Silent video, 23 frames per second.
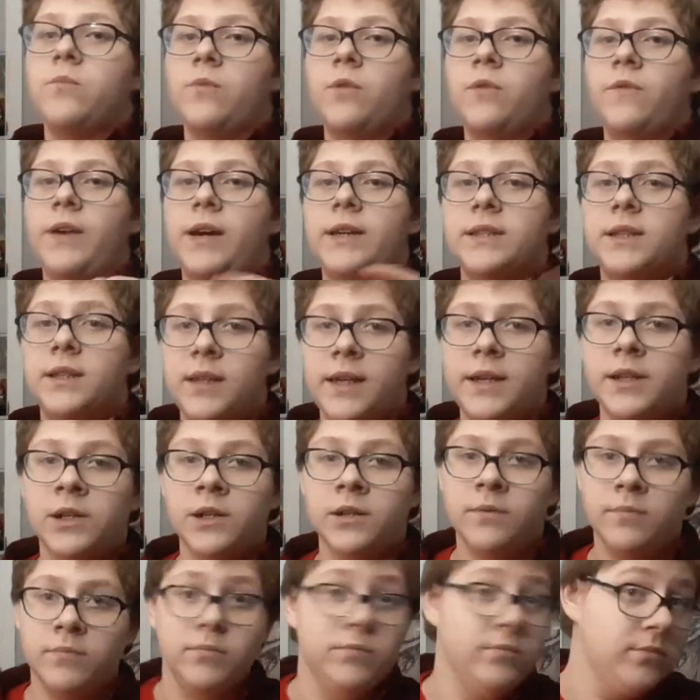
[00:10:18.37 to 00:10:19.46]
revise it later.
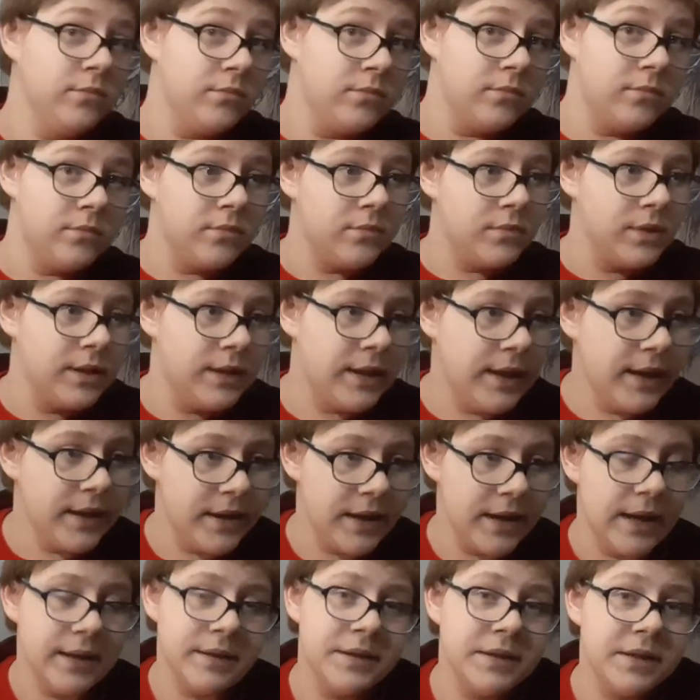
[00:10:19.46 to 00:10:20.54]

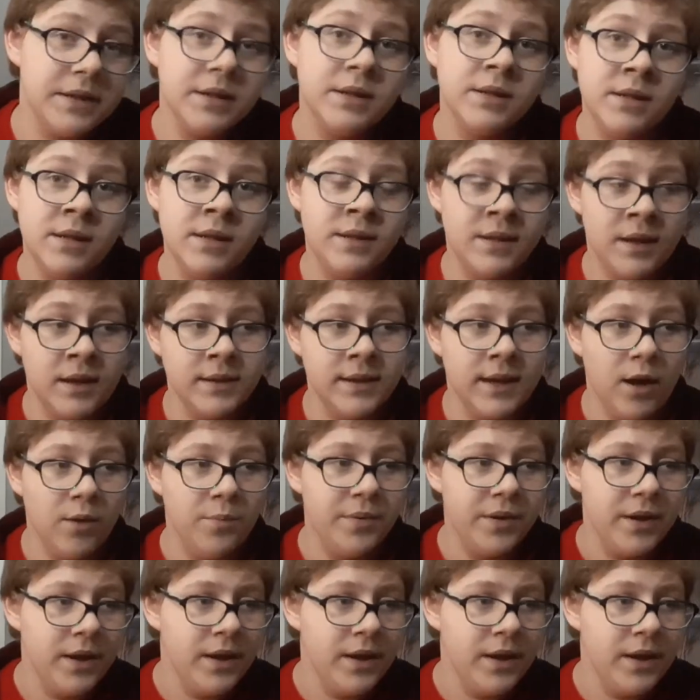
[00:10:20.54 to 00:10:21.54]
That does help.